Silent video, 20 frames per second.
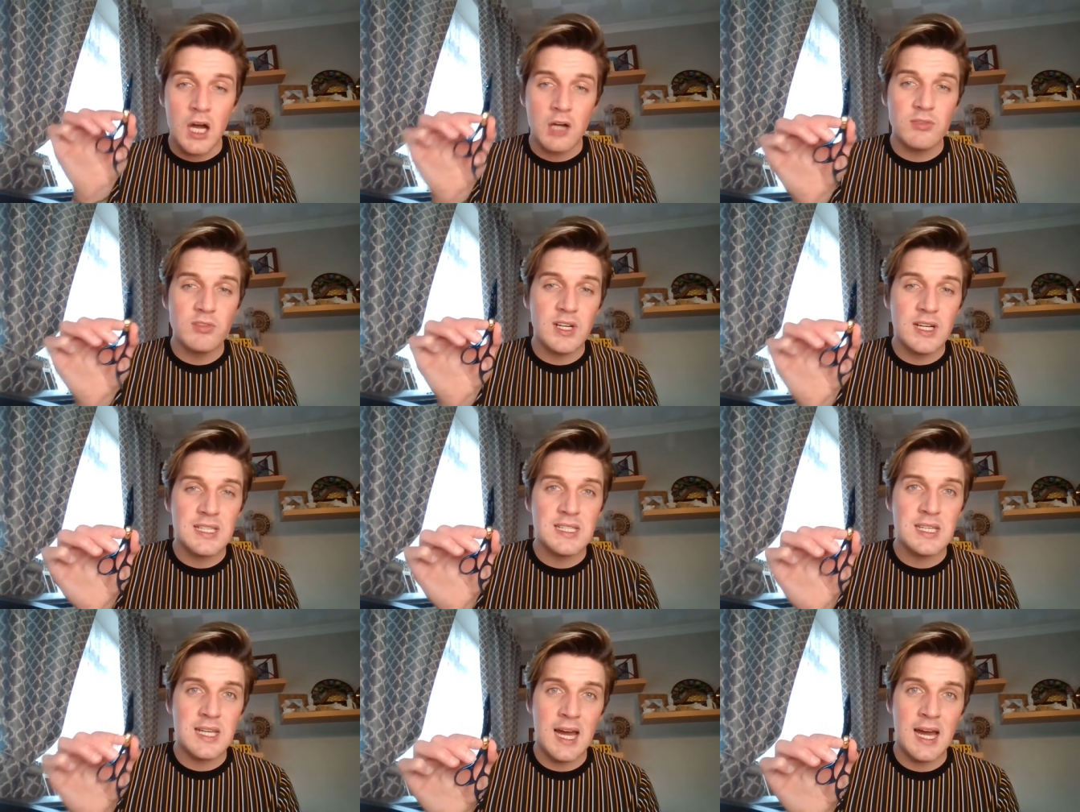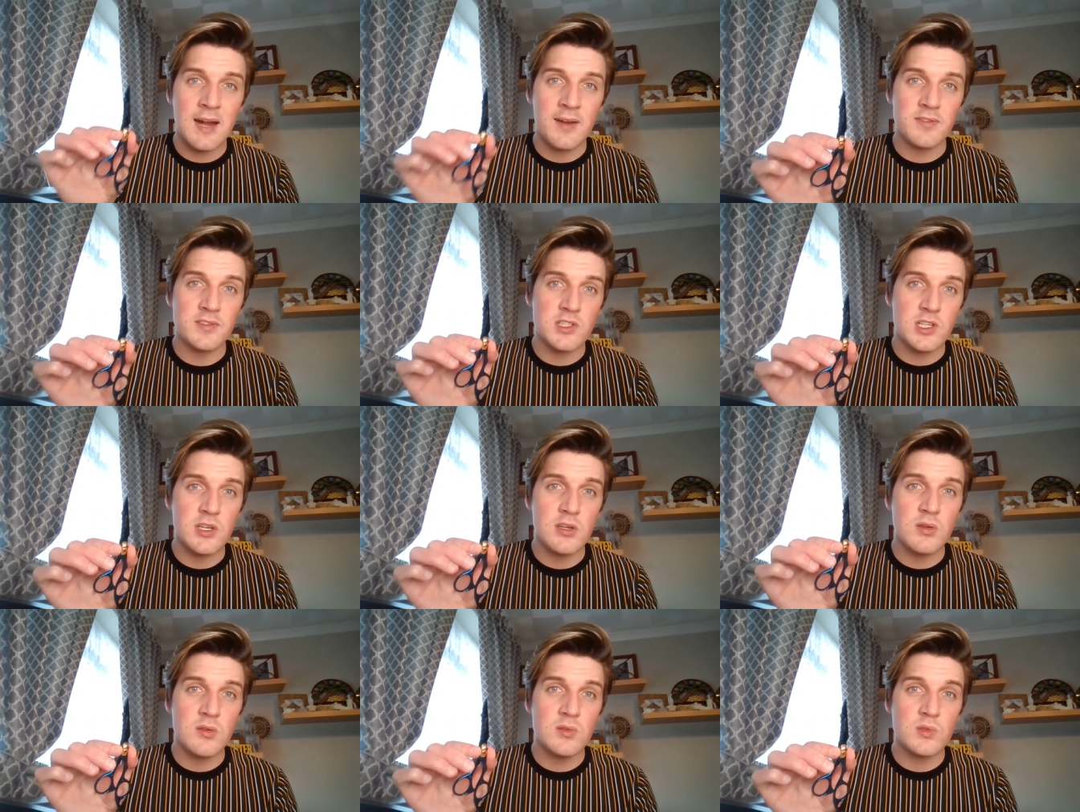I really did have
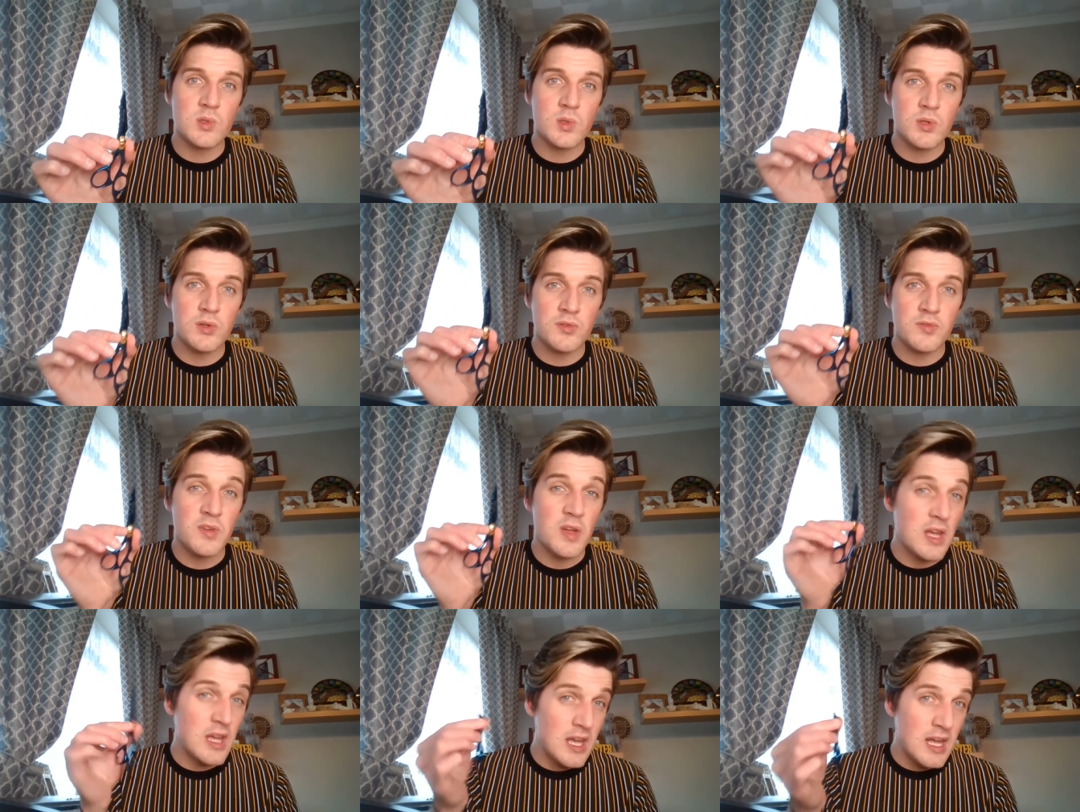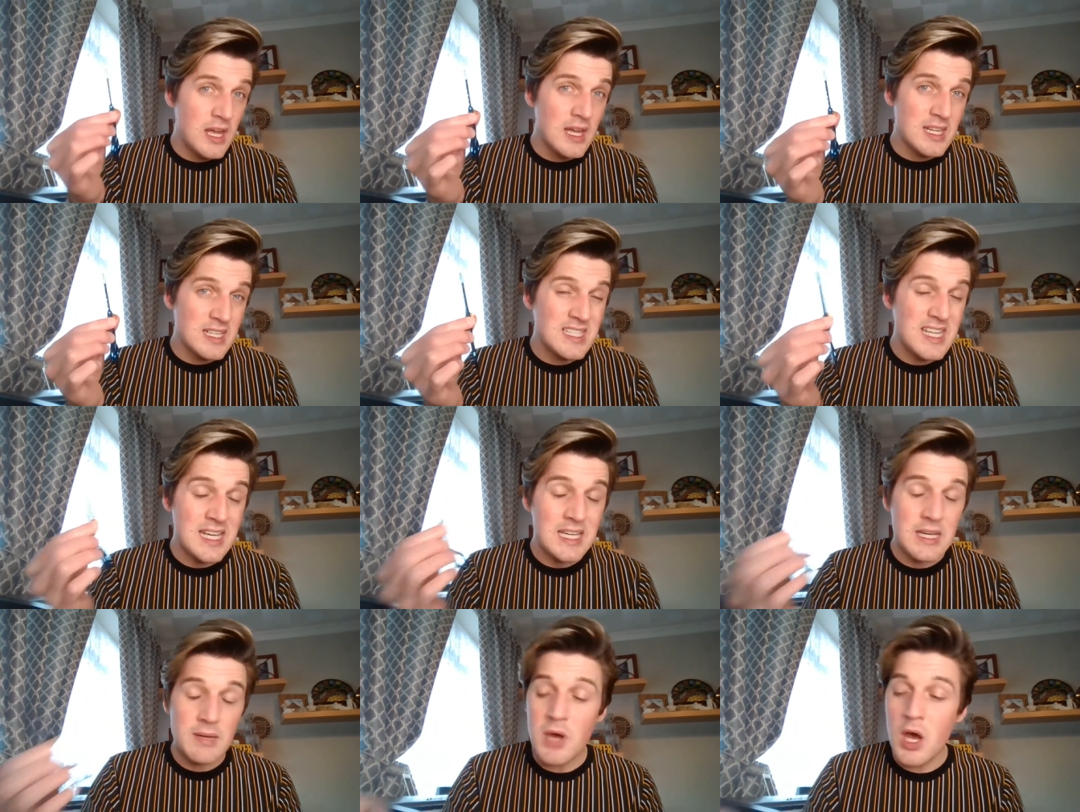to sort of
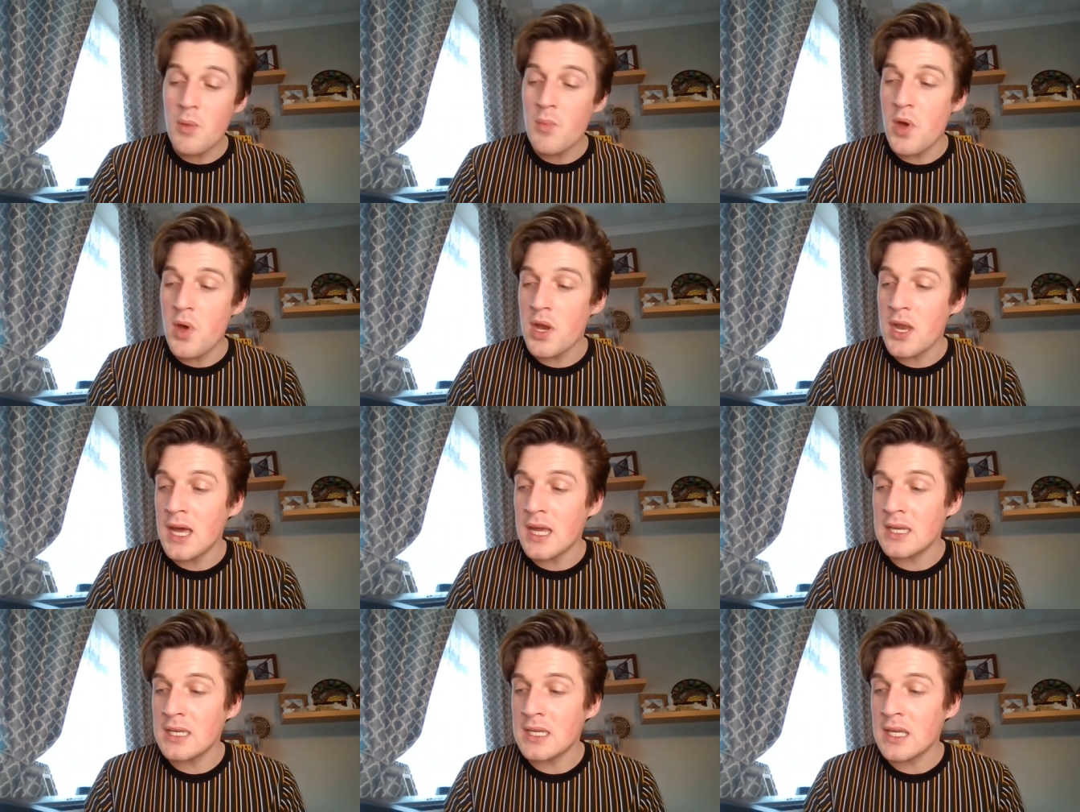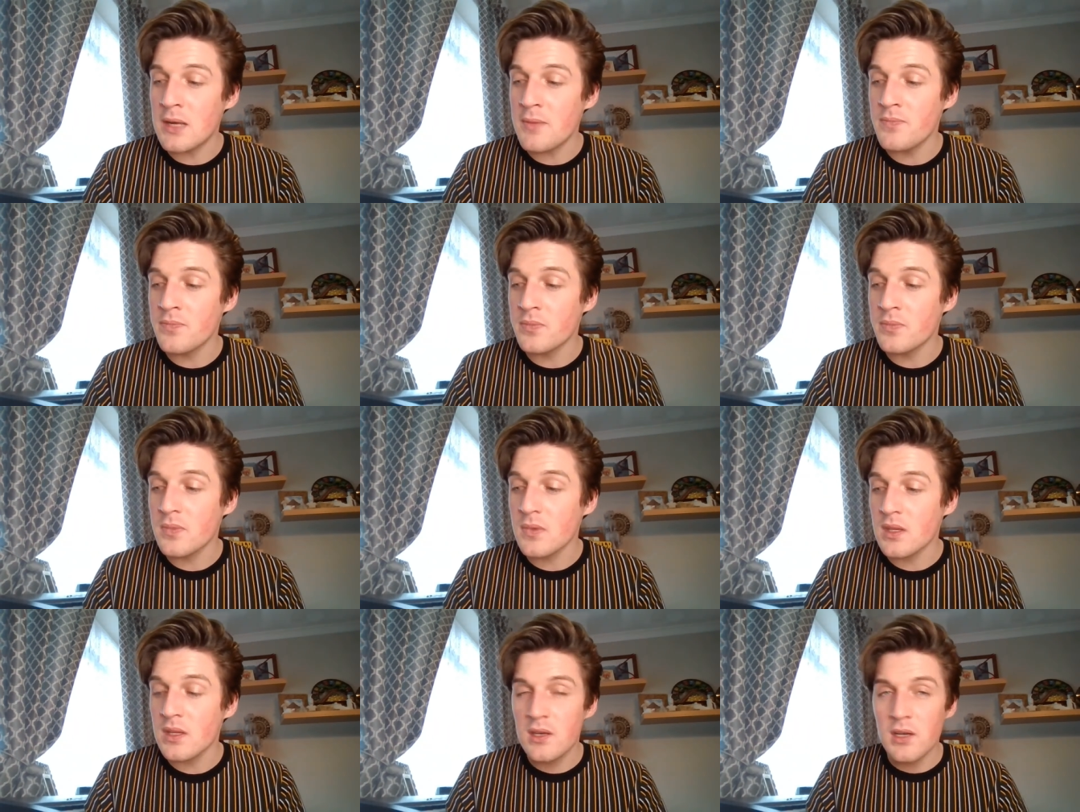take a moment and um,